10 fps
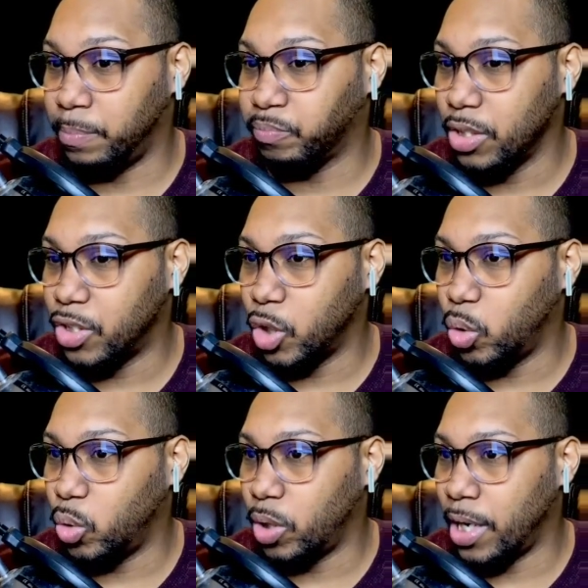
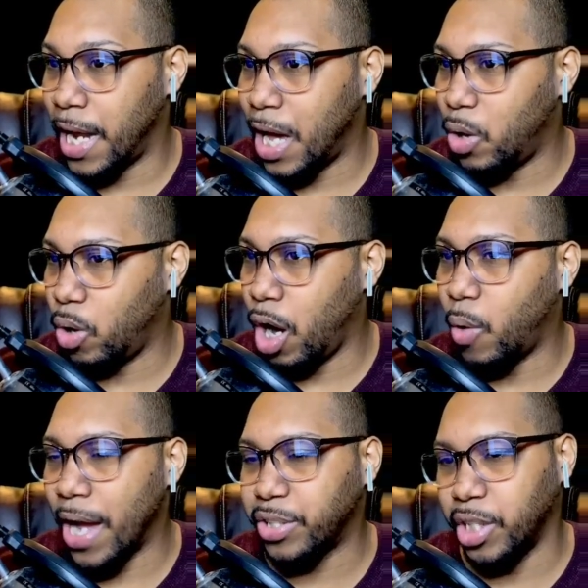So now, oh,
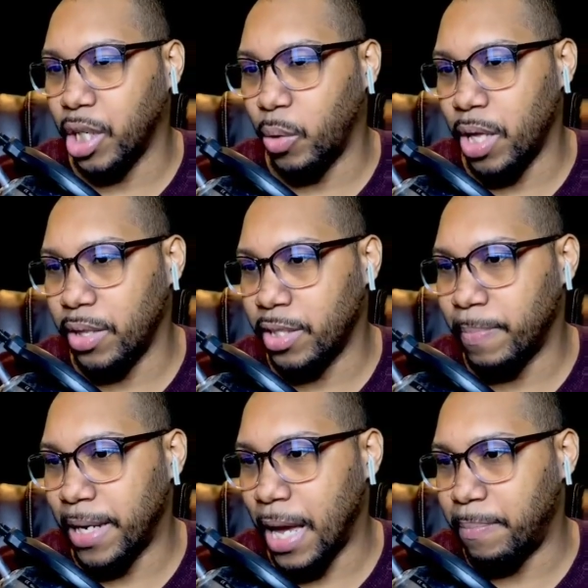actually, you know what? This might
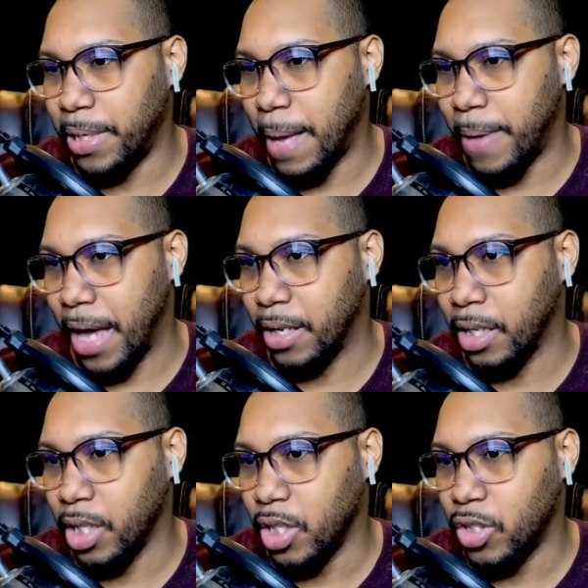not be that bad.
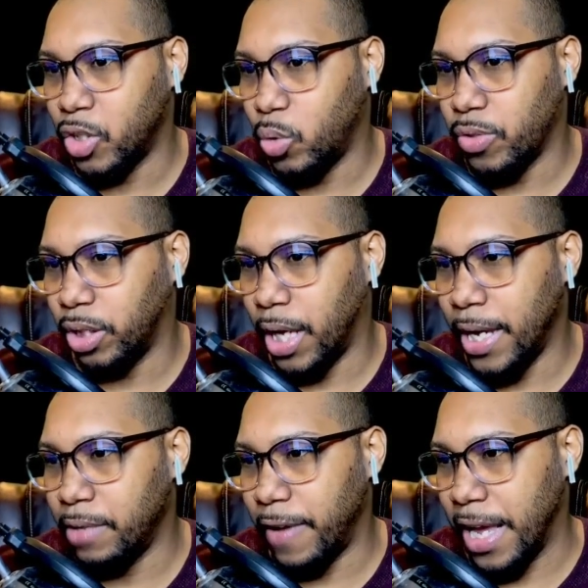So the line
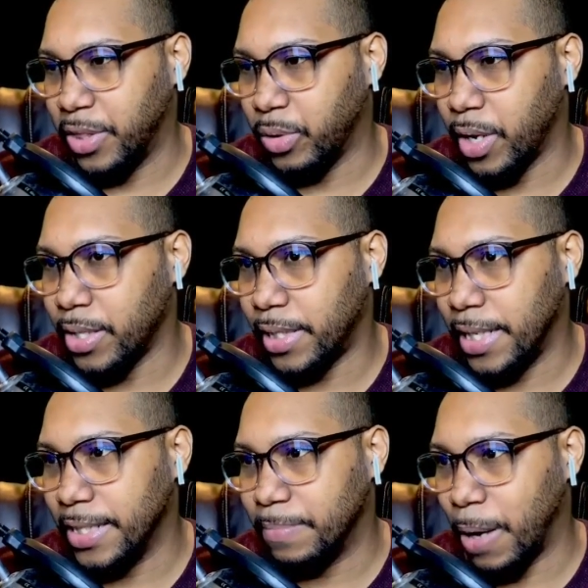of Aether Gust into
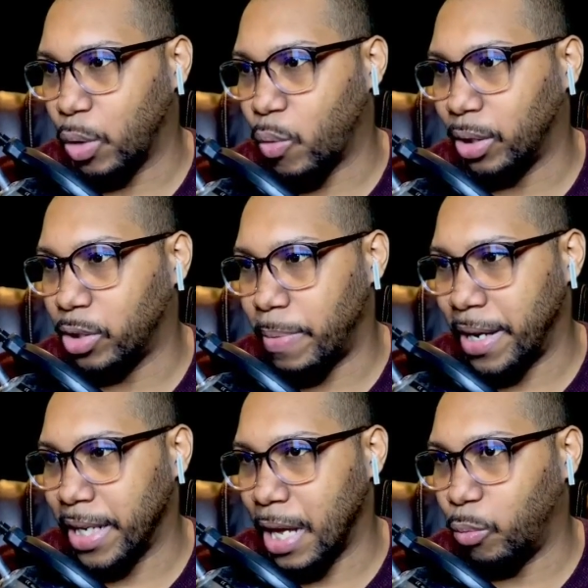Spell Queller, depending
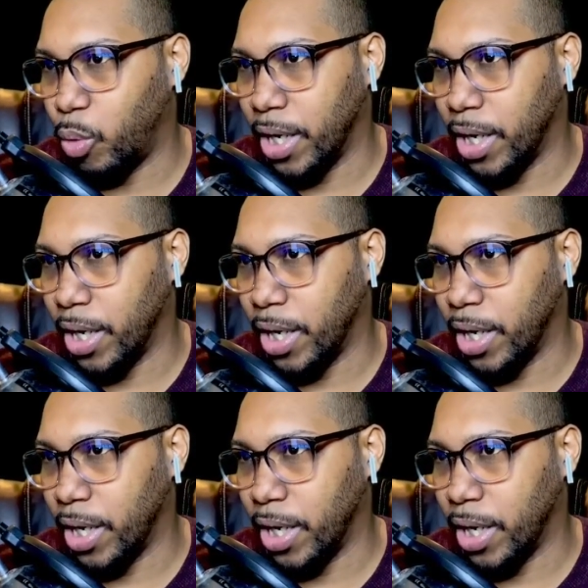on what it is